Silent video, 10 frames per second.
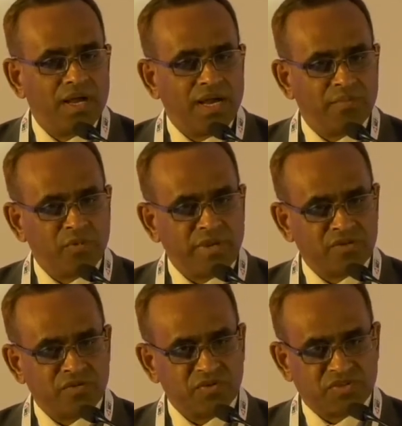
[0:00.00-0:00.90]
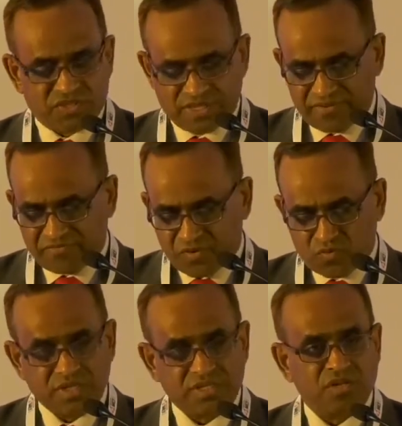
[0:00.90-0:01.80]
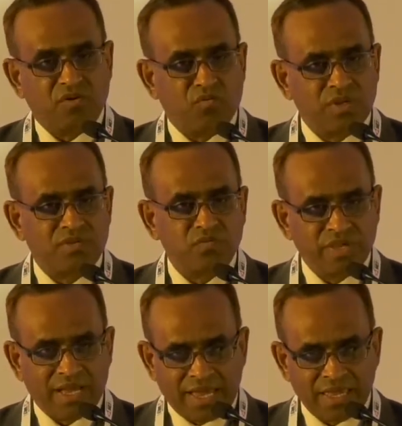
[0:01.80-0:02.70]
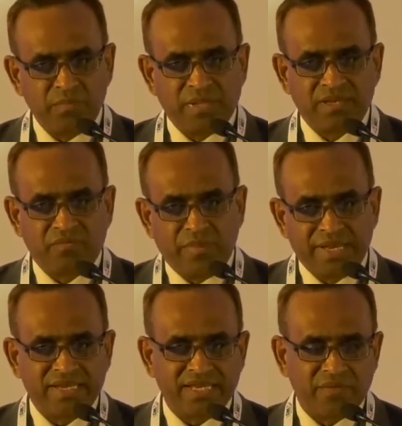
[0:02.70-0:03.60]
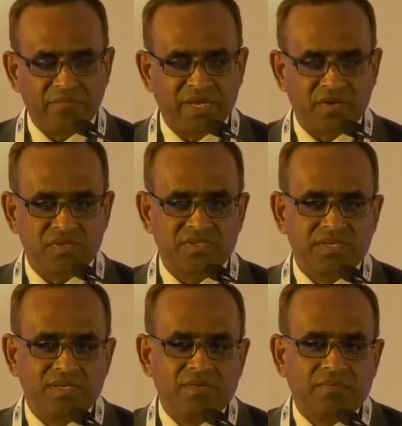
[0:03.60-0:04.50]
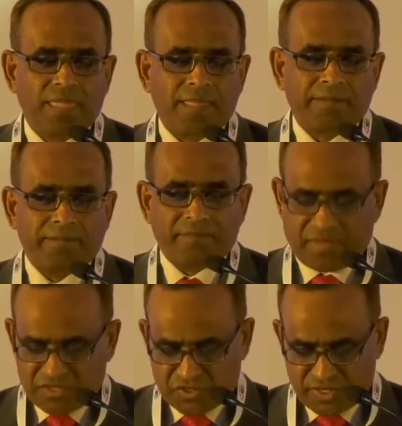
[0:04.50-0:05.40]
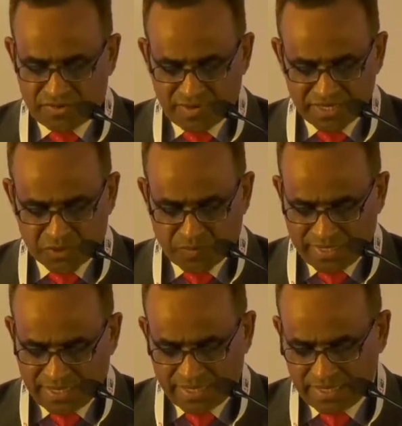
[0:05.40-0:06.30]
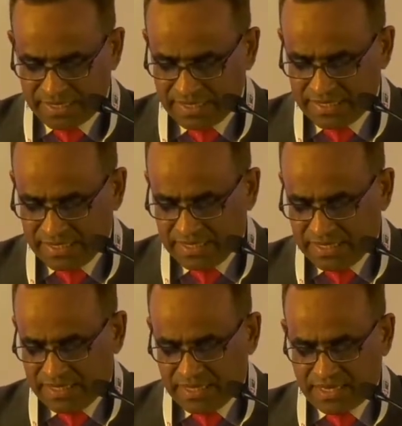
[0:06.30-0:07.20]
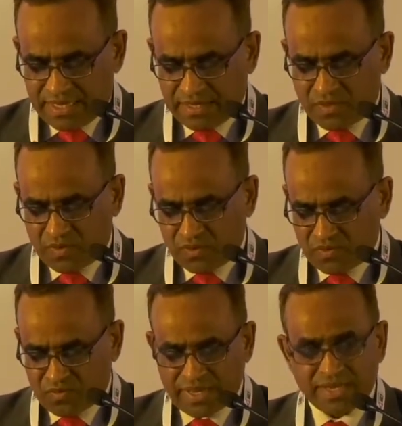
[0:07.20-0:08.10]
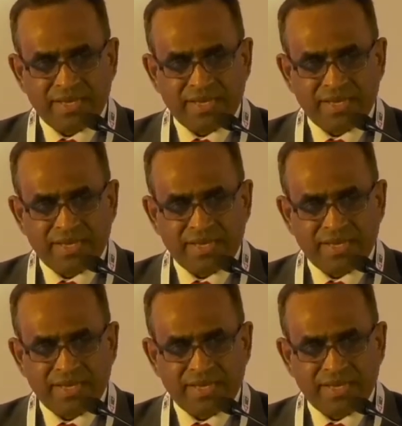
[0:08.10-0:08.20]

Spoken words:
I'm going to say a few words on what I mean maritime, because generally speaking, you know, when